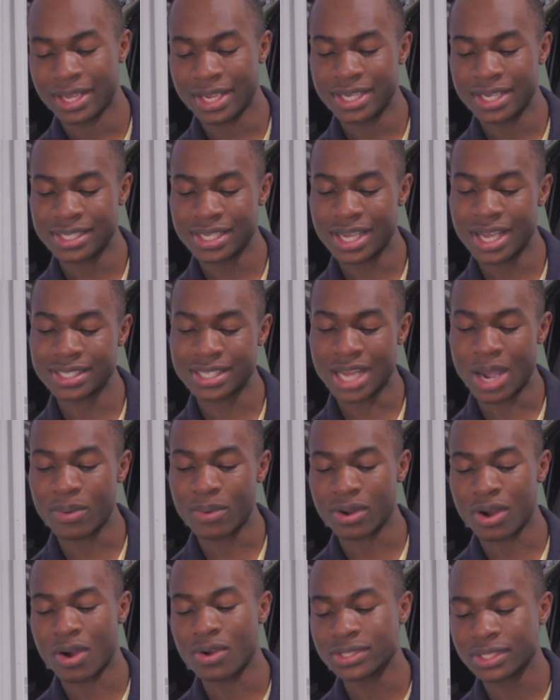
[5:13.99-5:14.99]
He says, I
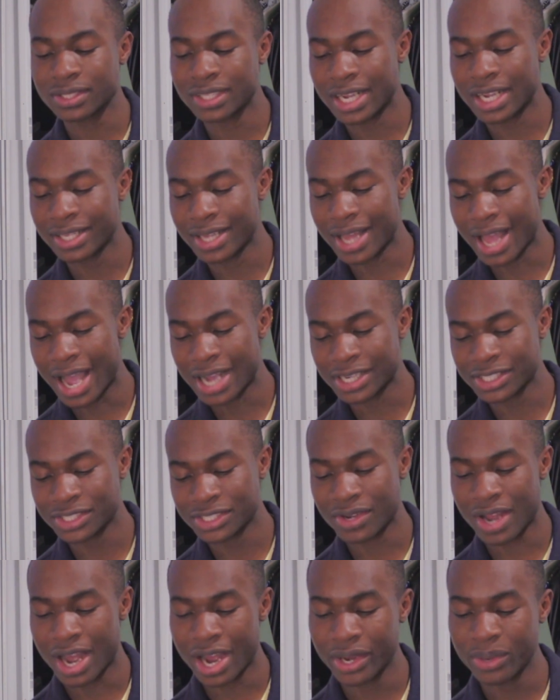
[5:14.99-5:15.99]
would also like to
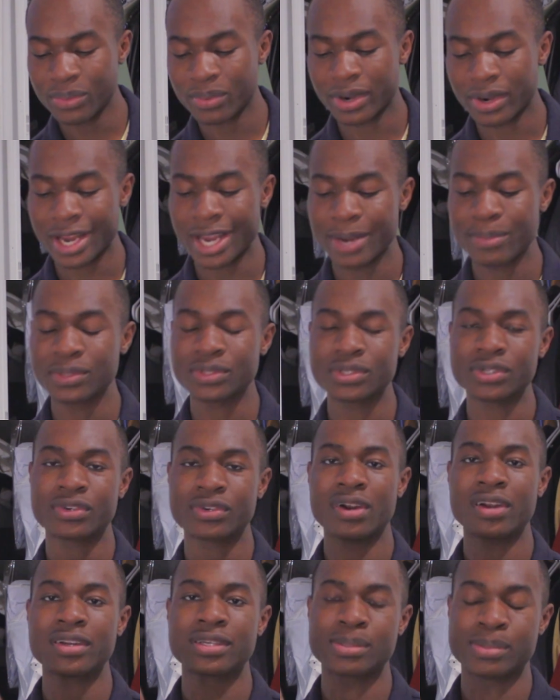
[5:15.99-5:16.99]
ask you how you were able to
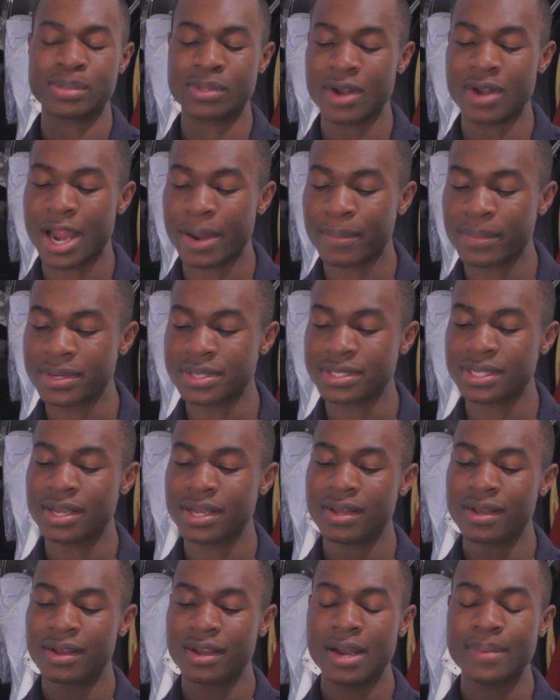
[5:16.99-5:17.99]
grow your subscribers
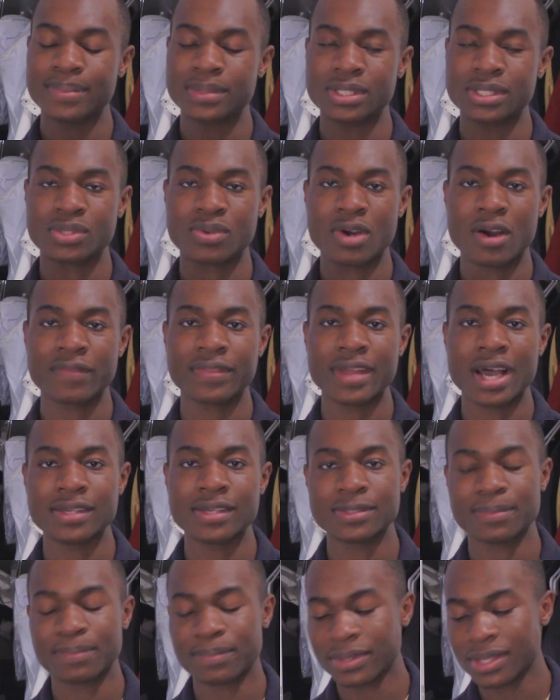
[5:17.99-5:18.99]
up to
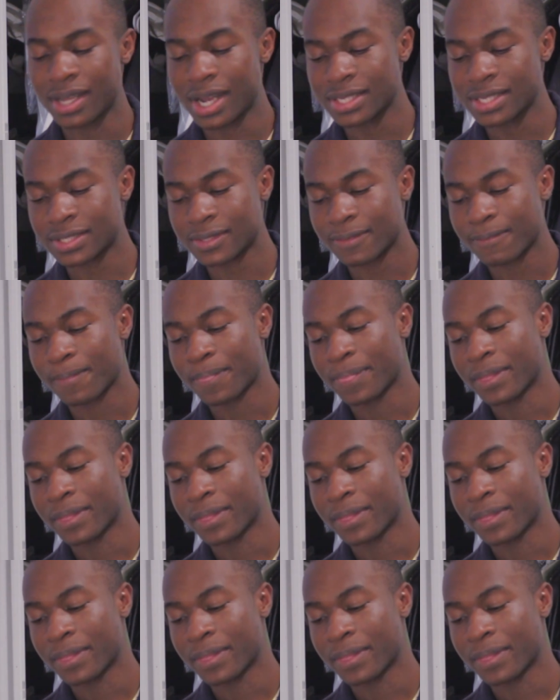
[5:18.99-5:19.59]
12,000 plus.